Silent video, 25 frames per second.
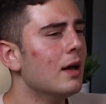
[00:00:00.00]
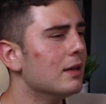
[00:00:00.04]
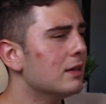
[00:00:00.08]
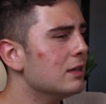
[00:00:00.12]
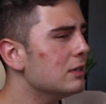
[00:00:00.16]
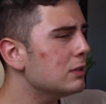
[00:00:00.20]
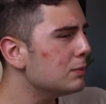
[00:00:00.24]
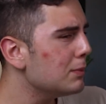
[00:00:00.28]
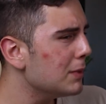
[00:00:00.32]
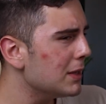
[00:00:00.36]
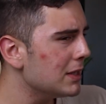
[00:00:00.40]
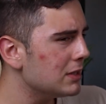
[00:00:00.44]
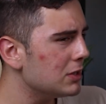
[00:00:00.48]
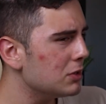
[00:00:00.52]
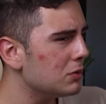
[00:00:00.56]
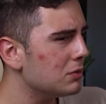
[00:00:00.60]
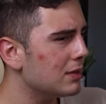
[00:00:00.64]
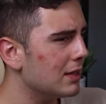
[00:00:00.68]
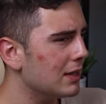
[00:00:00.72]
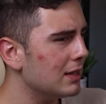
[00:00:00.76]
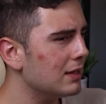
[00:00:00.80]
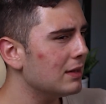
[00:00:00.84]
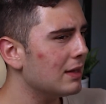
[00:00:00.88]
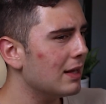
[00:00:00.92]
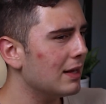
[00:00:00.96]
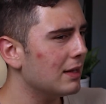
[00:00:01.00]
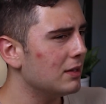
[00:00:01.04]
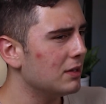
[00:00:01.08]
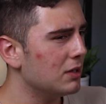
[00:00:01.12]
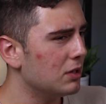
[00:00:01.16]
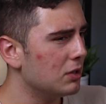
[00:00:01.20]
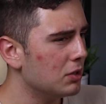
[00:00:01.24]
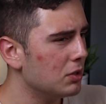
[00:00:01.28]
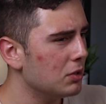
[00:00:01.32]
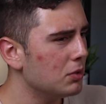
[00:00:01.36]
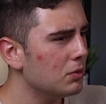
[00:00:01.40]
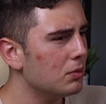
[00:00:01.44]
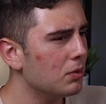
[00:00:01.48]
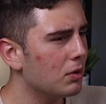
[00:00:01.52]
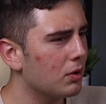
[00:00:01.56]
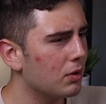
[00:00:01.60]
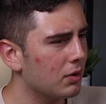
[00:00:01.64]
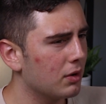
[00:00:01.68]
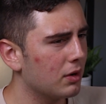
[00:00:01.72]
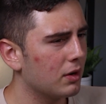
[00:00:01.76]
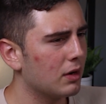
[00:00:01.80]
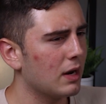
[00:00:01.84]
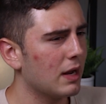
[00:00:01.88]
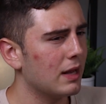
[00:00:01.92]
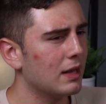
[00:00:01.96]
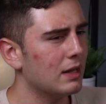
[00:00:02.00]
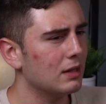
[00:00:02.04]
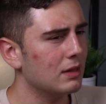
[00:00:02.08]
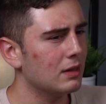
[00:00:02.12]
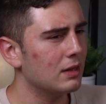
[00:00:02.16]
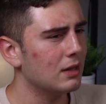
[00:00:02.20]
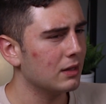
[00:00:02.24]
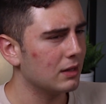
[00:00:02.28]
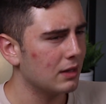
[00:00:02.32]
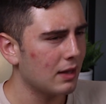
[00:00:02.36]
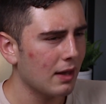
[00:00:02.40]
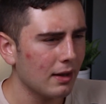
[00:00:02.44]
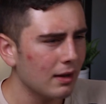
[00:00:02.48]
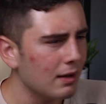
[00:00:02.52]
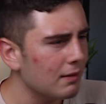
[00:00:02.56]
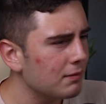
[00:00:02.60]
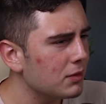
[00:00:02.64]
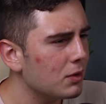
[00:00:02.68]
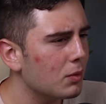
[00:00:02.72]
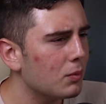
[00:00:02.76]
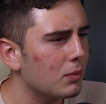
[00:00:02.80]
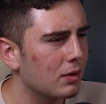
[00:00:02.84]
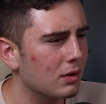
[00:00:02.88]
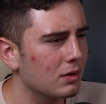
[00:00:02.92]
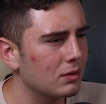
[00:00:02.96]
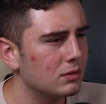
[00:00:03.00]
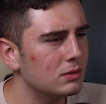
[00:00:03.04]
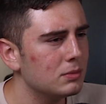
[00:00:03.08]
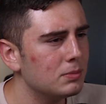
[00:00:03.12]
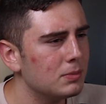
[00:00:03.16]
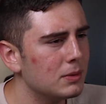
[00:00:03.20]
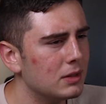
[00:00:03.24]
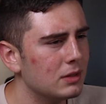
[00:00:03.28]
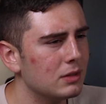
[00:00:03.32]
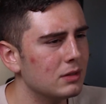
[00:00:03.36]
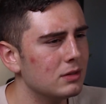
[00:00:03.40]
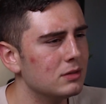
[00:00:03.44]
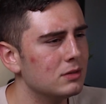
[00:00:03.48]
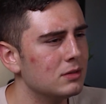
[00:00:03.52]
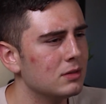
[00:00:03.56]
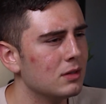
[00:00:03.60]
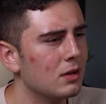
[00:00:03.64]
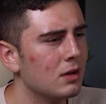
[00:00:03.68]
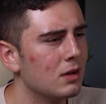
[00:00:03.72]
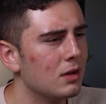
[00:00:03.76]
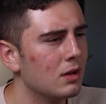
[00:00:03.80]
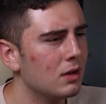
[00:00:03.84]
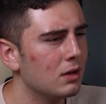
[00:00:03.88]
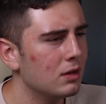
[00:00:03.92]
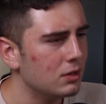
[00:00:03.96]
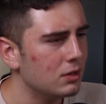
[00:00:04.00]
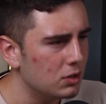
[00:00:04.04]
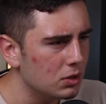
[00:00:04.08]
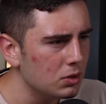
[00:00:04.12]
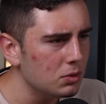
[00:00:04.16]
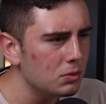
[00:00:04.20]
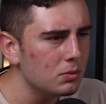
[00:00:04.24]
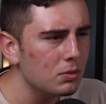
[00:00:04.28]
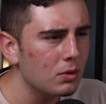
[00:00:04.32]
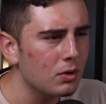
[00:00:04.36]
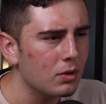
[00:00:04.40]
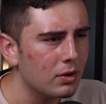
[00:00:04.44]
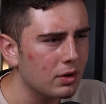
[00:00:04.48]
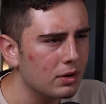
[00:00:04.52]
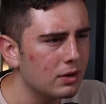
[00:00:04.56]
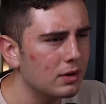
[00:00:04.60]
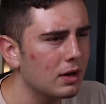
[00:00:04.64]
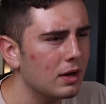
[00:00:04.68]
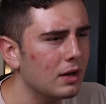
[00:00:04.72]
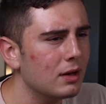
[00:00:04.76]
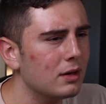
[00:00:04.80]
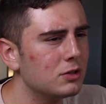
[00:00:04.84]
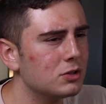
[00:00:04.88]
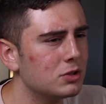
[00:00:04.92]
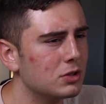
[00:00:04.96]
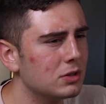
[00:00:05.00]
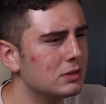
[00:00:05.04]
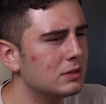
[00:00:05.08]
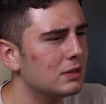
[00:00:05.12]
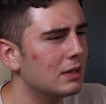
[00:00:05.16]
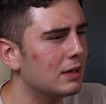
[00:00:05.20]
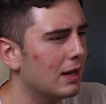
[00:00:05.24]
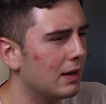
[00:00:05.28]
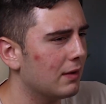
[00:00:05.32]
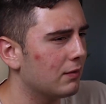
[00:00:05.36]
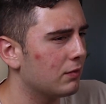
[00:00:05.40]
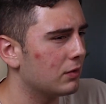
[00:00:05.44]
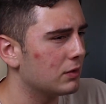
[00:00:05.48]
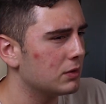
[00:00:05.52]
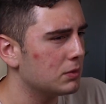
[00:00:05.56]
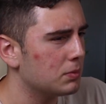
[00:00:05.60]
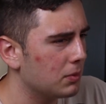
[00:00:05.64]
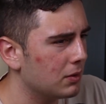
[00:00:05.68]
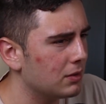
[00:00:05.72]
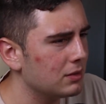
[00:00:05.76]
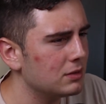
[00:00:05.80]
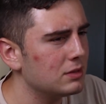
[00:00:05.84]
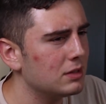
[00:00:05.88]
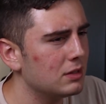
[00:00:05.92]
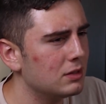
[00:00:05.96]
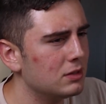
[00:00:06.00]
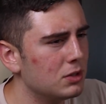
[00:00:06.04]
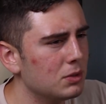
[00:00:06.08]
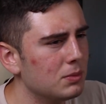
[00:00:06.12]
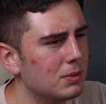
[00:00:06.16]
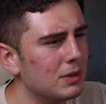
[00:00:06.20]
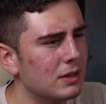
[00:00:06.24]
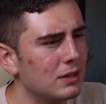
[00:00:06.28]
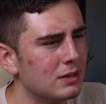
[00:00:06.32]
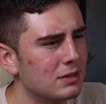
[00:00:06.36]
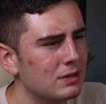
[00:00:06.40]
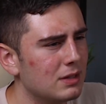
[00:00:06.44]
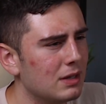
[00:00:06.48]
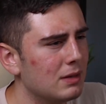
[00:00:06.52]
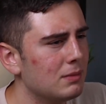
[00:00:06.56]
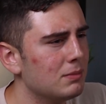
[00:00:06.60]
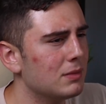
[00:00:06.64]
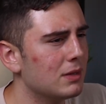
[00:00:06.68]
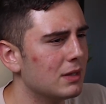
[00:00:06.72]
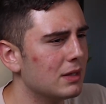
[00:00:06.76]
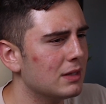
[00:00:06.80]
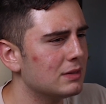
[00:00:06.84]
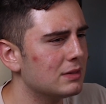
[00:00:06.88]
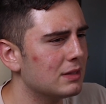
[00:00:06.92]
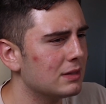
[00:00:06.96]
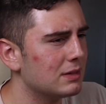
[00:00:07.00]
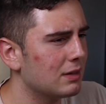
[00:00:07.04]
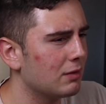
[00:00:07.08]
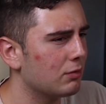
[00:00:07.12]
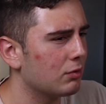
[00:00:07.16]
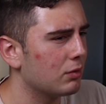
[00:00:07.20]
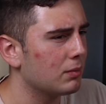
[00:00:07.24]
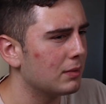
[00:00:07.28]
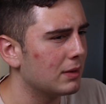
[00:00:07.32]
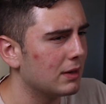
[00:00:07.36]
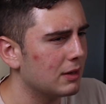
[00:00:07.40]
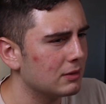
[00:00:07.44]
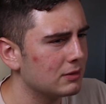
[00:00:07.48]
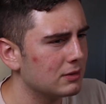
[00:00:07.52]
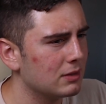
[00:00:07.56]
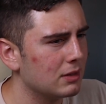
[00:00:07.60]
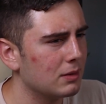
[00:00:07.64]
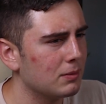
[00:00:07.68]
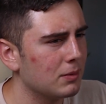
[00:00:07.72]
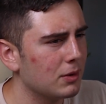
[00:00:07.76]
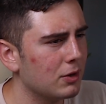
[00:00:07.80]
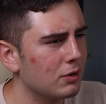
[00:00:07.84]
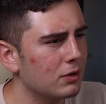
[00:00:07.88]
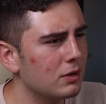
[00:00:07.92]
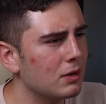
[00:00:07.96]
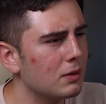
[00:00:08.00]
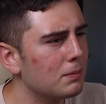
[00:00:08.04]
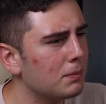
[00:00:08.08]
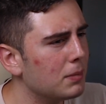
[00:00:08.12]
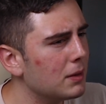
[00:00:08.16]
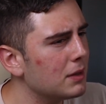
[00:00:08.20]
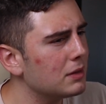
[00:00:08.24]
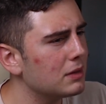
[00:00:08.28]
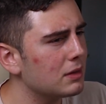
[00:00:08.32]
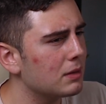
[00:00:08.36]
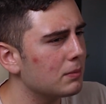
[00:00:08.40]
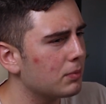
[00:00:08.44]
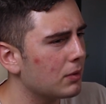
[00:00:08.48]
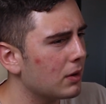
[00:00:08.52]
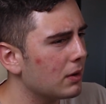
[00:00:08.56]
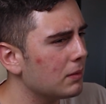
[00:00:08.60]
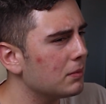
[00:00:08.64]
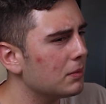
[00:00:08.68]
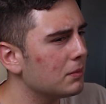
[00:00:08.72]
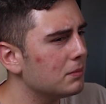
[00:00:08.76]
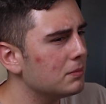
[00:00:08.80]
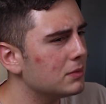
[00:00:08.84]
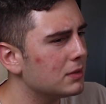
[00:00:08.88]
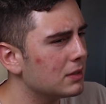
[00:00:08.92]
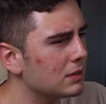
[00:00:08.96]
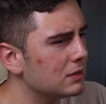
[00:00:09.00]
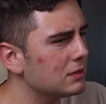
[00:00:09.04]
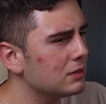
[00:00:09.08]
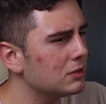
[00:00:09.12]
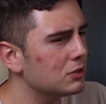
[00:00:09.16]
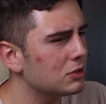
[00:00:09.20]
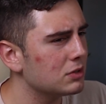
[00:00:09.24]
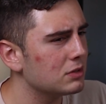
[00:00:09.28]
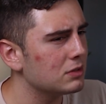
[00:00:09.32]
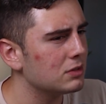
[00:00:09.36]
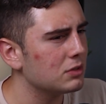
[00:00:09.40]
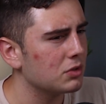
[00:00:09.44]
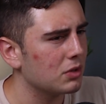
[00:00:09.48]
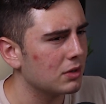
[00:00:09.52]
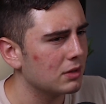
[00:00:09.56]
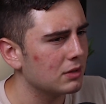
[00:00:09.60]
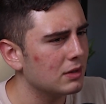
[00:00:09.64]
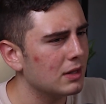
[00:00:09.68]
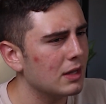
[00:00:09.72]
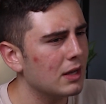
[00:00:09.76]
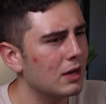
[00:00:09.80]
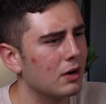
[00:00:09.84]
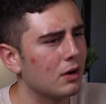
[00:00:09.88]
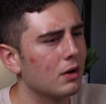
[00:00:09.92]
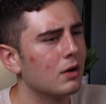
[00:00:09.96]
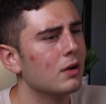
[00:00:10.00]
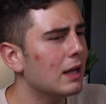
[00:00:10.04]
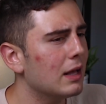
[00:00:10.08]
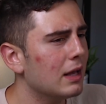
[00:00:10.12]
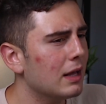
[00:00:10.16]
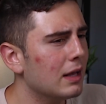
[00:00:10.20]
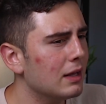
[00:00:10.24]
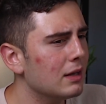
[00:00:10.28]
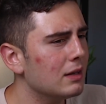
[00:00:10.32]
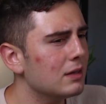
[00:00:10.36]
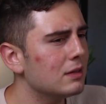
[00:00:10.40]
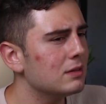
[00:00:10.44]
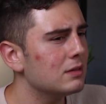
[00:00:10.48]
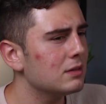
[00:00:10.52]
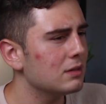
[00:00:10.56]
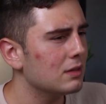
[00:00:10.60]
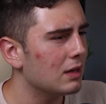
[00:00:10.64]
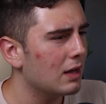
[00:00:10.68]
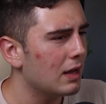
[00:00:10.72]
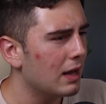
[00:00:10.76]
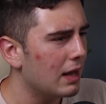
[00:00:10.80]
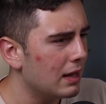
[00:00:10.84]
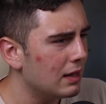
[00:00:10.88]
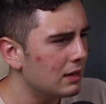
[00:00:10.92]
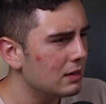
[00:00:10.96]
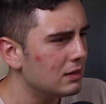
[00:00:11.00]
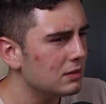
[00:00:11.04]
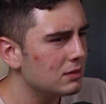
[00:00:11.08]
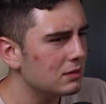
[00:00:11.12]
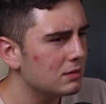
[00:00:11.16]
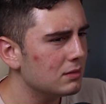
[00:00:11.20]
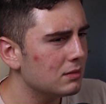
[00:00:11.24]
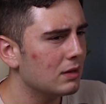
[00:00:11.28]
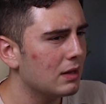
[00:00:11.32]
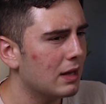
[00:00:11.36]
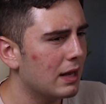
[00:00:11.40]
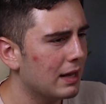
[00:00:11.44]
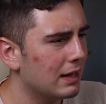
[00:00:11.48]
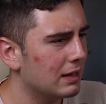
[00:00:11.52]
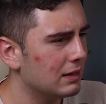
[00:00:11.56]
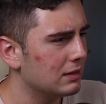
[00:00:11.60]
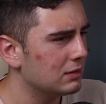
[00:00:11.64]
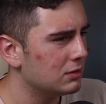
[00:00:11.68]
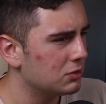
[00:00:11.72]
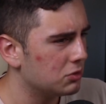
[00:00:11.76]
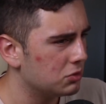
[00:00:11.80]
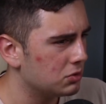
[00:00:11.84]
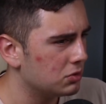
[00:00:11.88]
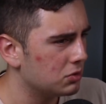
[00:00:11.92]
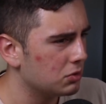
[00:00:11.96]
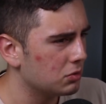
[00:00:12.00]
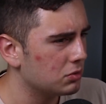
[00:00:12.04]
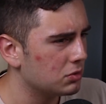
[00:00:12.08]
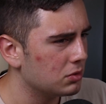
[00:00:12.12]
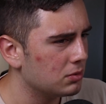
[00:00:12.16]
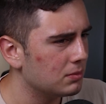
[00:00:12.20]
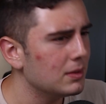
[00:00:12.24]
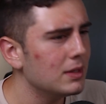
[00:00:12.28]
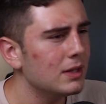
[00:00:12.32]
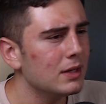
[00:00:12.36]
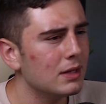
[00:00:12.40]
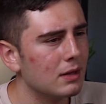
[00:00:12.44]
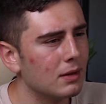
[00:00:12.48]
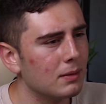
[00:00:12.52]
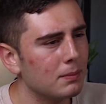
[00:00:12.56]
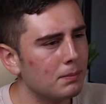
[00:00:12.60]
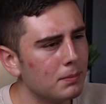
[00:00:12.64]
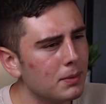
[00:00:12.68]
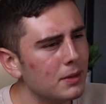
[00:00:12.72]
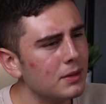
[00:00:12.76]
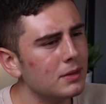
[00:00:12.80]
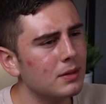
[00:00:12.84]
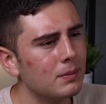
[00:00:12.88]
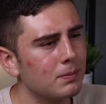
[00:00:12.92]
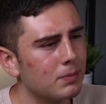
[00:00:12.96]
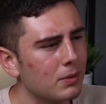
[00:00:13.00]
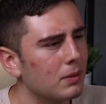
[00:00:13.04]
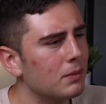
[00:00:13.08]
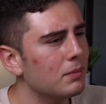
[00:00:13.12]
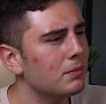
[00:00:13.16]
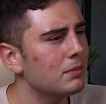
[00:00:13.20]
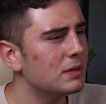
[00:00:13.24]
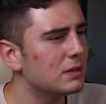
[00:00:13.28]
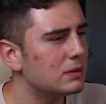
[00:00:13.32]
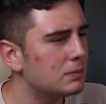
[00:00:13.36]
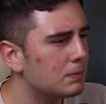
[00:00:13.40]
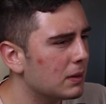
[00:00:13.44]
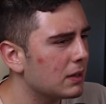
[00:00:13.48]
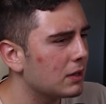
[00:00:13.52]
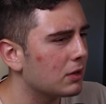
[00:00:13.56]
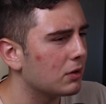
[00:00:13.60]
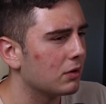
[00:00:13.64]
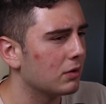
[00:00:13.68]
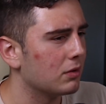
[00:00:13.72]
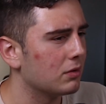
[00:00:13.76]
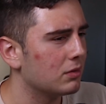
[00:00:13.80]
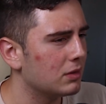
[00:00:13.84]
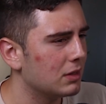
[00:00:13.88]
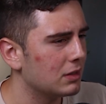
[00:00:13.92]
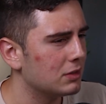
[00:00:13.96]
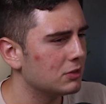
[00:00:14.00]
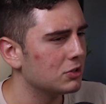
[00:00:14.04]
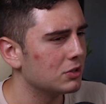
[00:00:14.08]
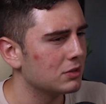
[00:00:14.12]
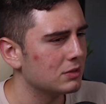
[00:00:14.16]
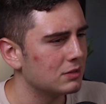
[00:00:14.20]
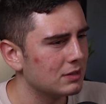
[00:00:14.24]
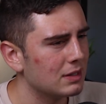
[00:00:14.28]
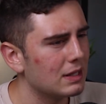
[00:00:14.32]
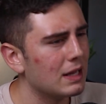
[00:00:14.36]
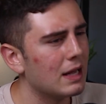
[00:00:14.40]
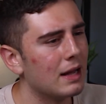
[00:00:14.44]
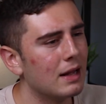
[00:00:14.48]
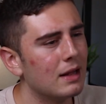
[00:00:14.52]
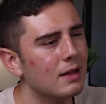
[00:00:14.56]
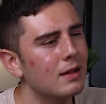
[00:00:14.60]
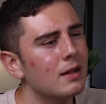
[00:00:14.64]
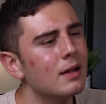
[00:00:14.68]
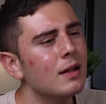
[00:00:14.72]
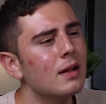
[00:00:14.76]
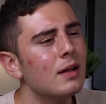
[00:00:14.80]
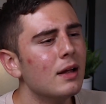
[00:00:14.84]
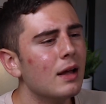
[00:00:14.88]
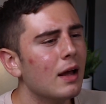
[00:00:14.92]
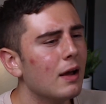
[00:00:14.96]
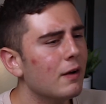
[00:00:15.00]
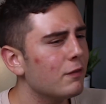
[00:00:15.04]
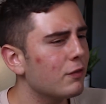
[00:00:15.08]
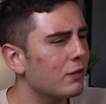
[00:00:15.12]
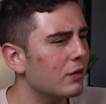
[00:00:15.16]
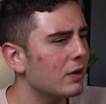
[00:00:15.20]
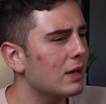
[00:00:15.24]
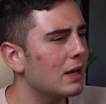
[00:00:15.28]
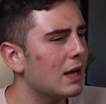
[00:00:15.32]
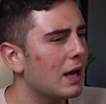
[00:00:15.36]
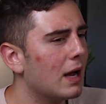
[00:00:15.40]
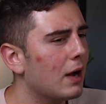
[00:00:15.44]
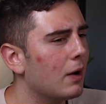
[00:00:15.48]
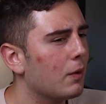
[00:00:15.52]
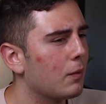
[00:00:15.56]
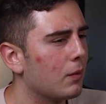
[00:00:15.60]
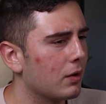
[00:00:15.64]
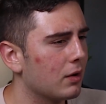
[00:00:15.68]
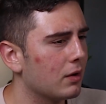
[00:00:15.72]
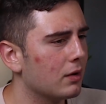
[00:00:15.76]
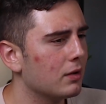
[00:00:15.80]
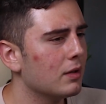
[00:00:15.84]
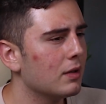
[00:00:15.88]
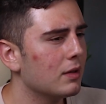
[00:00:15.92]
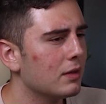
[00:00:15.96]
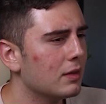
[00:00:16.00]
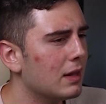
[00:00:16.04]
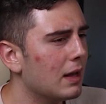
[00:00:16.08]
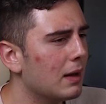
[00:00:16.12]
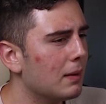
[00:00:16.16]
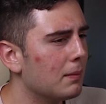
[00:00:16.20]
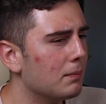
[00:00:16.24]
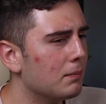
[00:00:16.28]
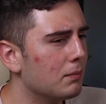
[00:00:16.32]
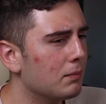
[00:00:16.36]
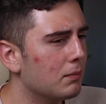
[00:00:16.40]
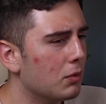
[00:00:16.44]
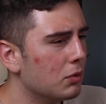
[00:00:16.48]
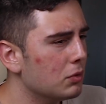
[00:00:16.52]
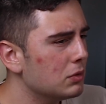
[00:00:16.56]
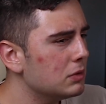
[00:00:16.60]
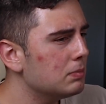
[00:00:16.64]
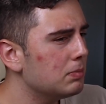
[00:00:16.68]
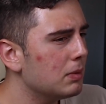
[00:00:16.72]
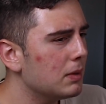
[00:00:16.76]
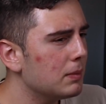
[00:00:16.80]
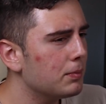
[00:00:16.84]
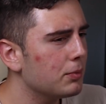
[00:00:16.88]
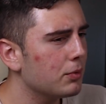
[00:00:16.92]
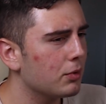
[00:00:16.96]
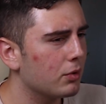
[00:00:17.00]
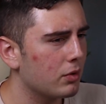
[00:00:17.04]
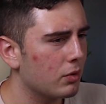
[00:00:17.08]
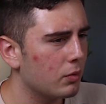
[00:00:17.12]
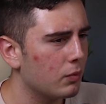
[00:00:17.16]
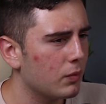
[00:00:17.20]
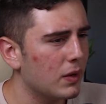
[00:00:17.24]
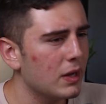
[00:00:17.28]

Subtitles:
This makes you think that you are the king of the world because you are not just an average person doing the same things as everyone else in America, but the problem doesn't just start there and end at social media. But the problem is bigger than just that. Every hour that most people are